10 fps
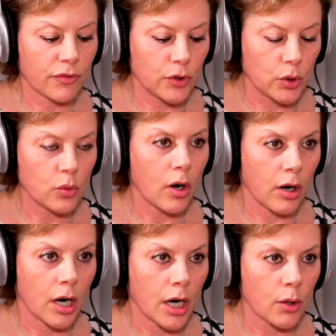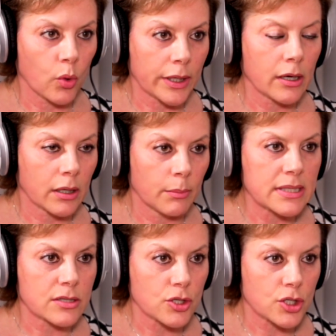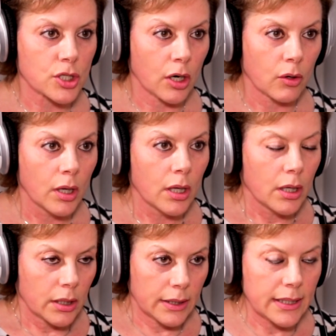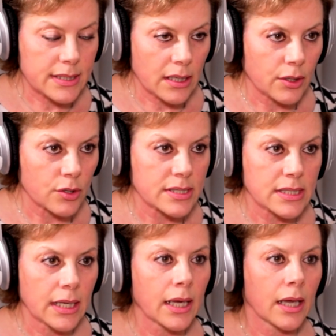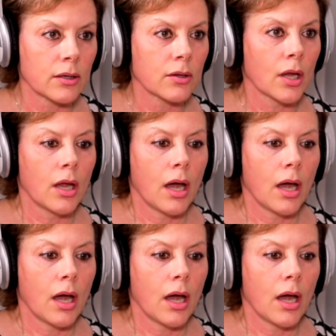If you are working on a business show, you need to understand,